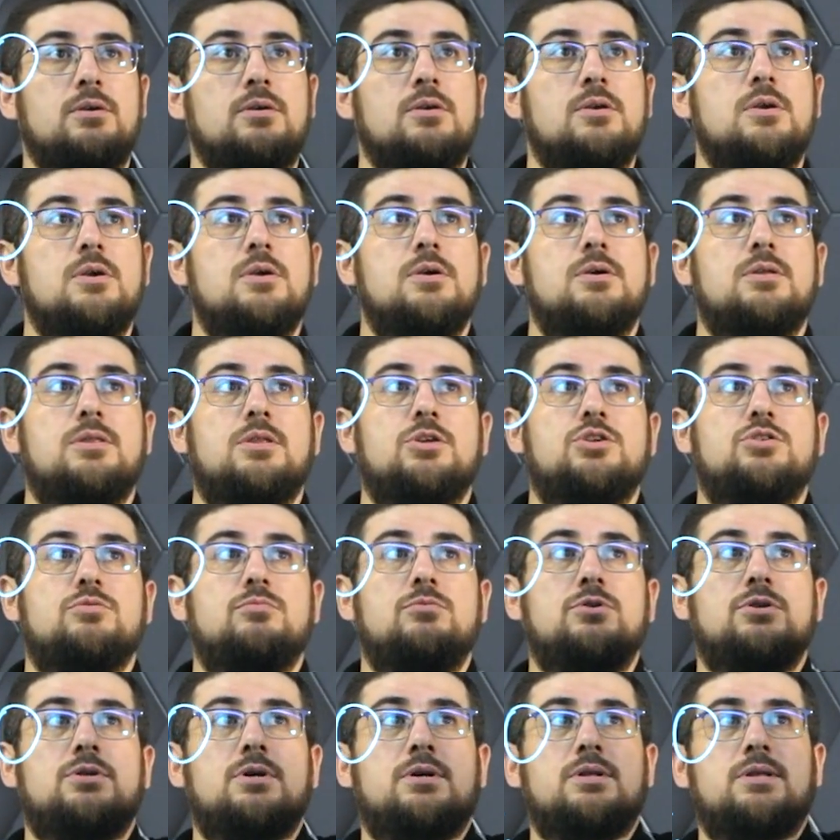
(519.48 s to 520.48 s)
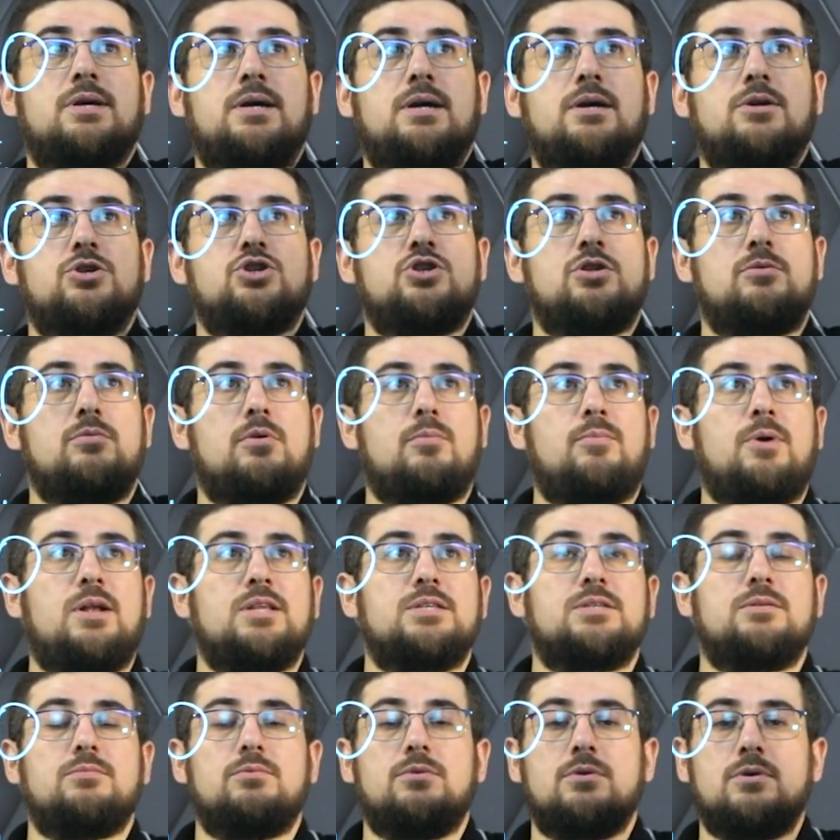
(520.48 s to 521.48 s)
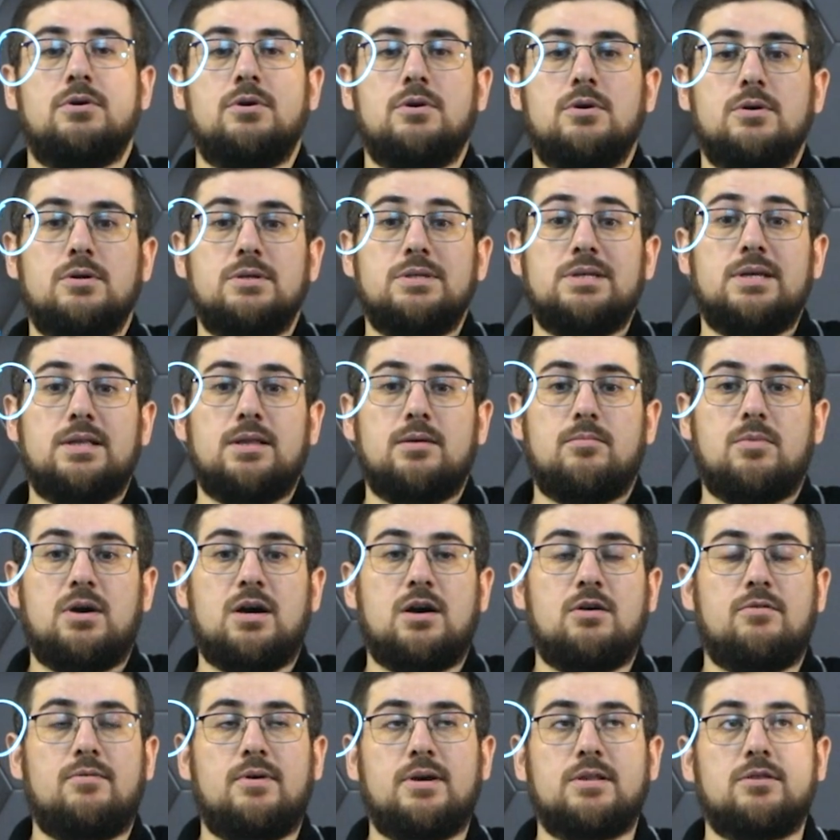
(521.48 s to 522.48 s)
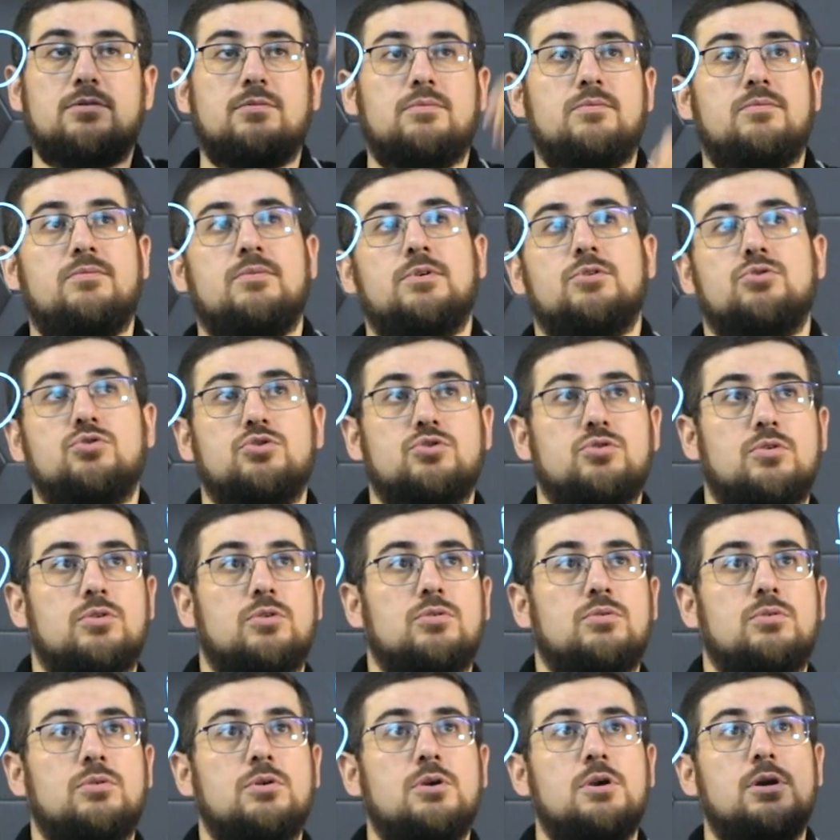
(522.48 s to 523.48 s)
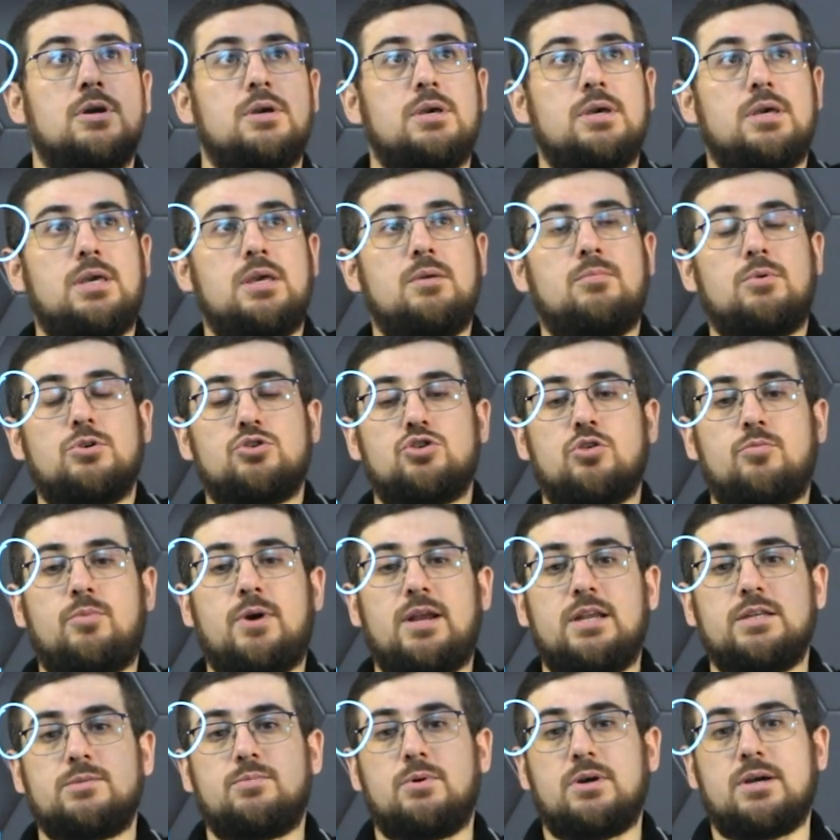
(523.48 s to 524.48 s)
We then, with the four fingers, make an outreach in that direction and the thumb points towards us.